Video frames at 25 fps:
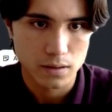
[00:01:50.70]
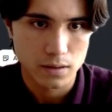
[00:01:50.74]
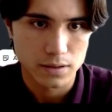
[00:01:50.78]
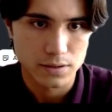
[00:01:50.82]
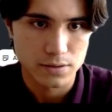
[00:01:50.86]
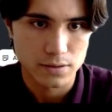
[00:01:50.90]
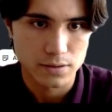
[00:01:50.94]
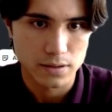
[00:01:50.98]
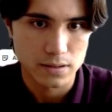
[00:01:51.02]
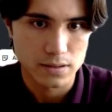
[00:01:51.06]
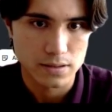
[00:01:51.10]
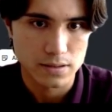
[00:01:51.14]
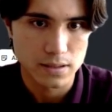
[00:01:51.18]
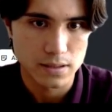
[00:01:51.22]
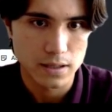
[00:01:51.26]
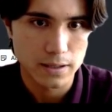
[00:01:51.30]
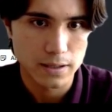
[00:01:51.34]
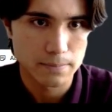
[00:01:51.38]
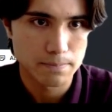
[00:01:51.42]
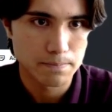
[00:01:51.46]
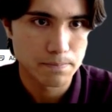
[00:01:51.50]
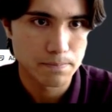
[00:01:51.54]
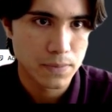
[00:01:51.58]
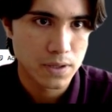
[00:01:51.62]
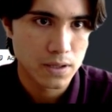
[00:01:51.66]
So that's
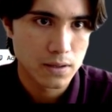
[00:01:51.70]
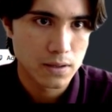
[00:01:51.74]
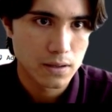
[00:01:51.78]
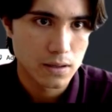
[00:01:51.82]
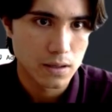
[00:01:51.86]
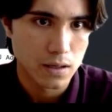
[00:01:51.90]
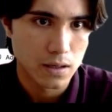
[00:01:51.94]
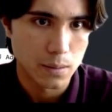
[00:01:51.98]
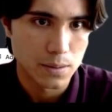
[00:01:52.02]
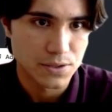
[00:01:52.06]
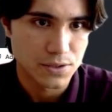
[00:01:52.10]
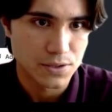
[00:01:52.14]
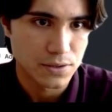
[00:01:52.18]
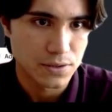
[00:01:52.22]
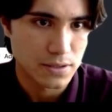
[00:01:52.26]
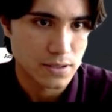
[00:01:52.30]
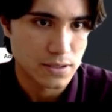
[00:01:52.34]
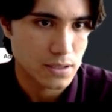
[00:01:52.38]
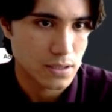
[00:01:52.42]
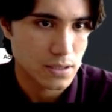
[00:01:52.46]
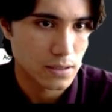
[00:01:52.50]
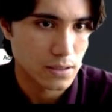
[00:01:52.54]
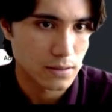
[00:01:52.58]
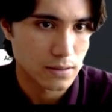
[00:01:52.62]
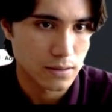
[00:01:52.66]
done. As you can
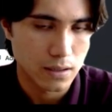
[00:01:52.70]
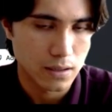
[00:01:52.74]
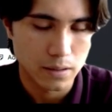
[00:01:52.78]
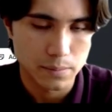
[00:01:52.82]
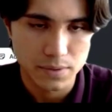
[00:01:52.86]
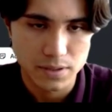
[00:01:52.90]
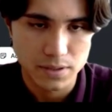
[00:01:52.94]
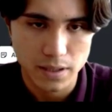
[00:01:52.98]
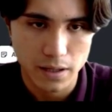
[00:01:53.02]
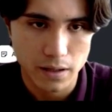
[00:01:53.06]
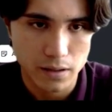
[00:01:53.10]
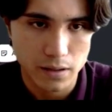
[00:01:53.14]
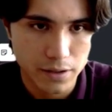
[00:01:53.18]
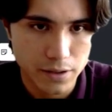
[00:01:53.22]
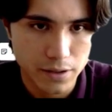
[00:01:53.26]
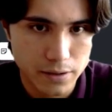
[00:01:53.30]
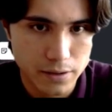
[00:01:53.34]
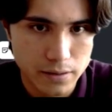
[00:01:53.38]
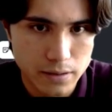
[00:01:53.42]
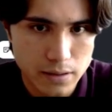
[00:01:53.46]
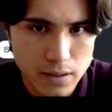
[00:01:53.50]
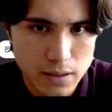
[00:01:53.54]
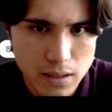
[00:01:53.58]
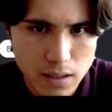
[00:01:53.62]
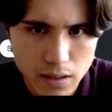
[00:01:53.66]
see, title
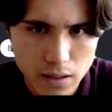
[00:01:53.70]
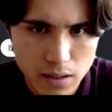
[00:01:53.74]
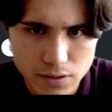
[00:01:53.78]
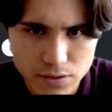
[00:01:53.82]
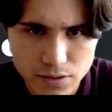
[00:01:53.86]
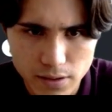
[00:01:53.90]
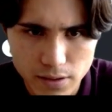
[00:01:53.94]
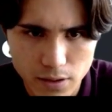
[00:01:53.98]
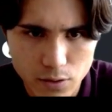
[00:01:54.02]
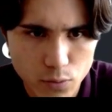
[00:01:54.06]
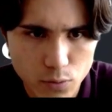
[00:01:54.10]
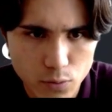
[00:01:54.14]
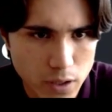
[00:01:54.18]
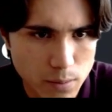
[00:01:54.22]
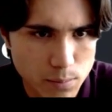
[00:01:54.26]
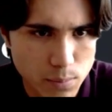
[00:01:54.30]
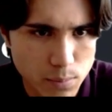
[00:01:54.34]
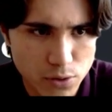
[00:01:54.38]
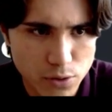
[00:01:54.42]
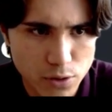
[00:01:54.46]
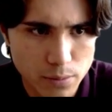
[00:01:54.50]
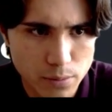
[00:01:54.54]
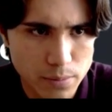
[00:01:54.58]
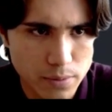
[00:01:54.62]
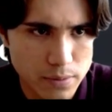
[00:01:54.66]
here, it's like a quick
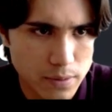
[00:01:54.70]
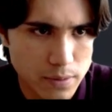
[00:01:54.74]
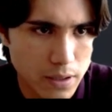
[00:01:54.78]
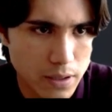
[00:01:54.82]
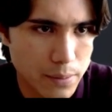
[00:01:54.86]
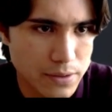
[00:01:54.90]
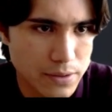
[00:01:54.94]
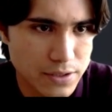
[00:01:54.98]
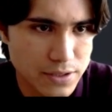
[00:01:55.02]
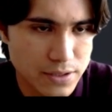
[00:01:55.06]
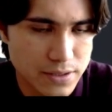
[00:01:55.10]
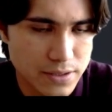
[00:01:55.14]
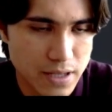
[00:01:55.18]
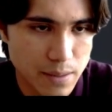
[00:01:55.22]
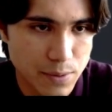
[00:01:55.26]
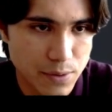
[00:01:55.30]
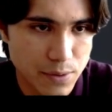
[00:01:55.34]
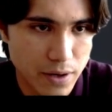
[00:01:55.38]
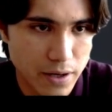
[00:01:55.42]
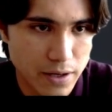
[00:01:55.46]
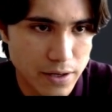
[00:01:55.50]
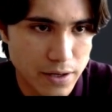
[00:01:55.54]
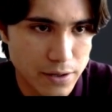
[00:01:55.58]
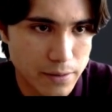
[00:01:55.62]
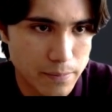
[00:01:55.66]
blurb, it just gave me
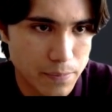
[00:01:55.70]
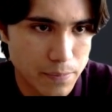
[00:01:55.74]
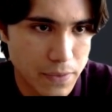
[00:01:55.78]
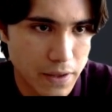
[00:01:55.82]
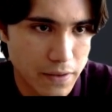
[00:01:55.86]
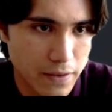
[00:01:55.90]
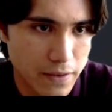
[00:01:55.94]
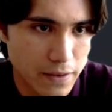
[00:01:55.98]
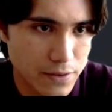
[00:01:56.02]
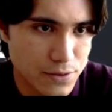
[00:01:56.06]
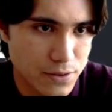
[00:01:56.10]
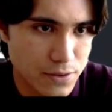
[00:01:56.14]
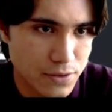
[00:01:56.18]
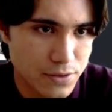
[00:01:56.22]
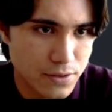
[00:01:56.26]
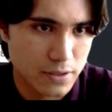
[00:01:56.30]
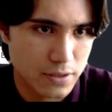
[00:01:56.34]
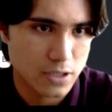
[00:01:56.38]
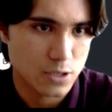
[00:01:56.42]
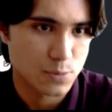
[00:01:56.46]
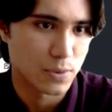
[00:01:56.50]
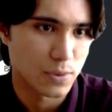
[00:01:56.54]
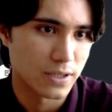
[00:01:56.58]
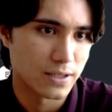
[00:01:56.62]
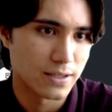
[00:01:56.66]
right here. And then there's also
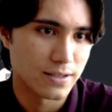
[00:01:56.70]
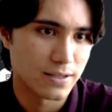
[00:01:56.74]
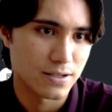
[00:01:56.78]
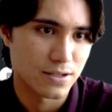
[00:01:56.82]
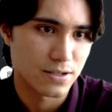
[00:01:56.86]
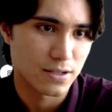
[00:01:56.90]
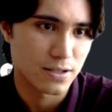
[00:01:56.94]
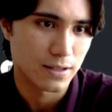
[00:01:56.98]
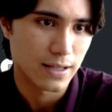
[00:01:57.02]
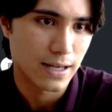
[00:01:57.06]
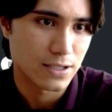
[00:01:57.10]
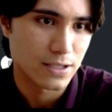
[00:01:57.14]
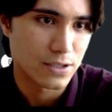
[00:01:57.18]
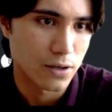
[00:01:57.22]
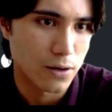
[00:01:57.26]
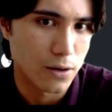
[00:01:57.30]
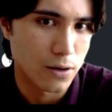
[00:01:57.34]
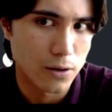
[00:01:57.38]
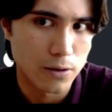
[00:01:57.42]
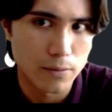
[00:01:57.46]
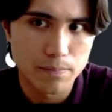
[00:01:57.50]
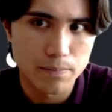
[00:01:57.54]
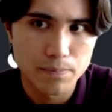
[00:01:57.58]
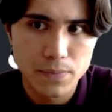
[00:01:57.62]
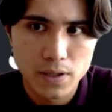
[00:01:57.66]
this button that says select
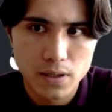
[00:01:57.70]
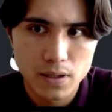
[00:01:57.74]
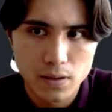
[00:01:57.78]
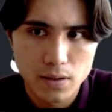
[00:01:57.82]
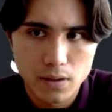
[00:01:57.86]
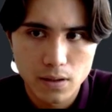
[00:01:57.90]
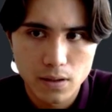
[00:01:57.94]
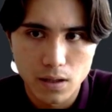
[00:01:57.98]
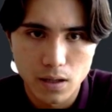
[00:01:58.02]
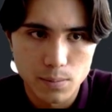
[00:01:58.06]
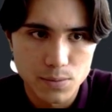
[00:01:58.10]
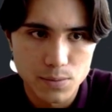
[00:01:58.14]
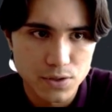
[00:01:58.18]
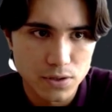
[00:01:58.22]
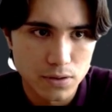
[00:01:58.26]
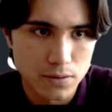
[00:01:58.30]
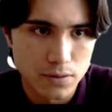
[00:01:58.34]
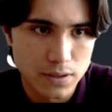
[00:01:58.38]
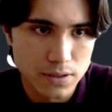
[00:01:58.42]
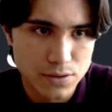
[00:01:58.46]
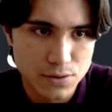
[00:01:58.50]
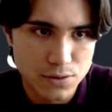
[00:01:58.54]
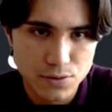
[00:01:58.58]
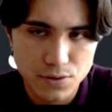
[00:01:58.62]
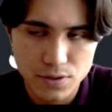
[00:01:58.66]
all. So
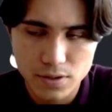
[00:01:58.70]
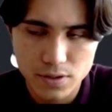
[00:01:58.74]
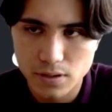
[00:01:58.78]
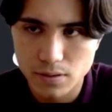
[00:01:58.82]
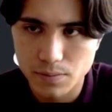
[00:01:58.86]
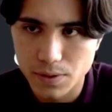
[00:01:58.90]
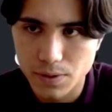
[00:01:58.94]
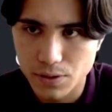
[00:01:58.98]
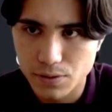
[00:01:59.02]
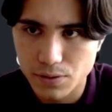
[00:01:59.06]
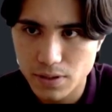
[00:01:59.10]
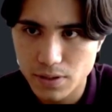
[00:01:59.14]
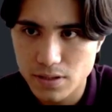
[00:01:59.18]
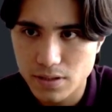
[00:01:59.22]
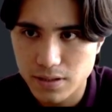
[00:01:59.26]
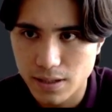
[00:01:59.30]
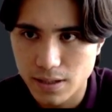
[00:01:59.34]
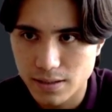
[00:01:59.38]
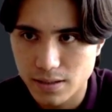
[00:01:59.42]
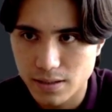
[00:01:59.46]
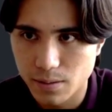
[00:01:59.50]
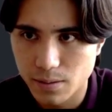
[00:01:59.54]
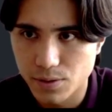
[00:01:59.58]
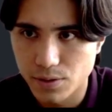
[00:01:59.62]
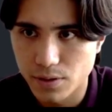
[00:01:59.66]
as you see, when you
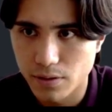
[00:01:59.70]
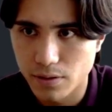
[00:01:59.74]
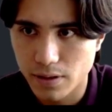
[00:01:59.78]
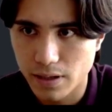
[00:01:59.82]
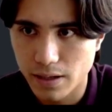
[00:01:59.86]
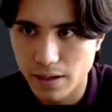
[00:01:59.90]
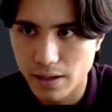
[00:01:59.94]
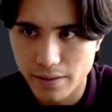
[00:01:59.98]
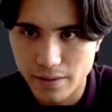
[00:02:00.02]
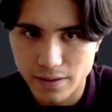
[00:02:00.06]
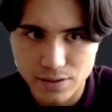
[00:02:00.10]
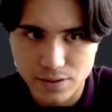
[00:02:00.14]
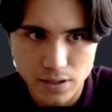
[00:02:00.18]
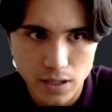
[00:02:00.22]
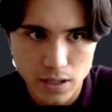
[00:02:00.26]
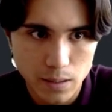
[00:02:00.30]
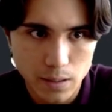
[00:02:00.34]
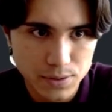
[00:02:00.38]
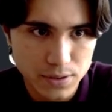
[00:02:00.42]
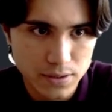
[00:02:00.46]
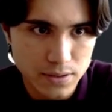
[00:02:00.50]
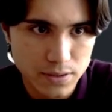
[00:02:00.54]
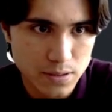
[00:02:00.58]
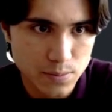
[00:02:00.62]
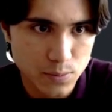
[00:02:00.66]
deselect them, you don't get any of these
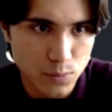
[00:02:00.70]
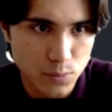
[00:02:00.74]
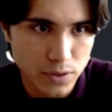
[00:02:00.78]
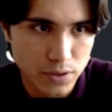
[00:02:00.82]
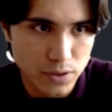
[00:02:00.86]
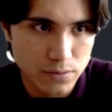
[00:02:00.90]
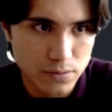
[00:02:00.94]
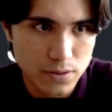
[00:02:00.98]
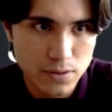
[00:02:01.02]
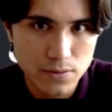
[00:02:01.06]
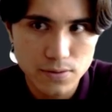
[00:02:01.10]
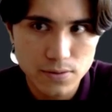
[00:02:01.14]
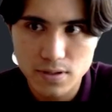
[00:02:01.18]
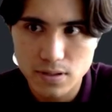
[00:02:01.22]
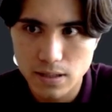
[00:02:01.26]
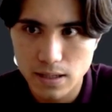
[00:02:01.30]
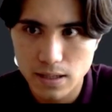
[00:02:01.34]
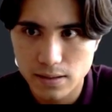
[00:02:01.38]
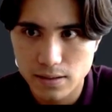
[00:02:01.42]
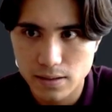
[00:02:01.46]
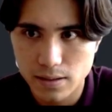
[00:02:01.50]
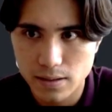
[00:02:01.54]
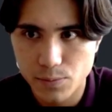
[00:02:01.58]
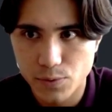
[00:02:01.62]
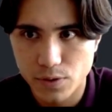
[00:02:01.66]
options. When you do
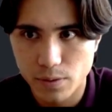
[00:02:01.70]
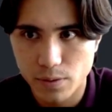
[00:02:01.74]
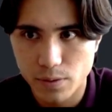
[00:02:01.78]
select them, you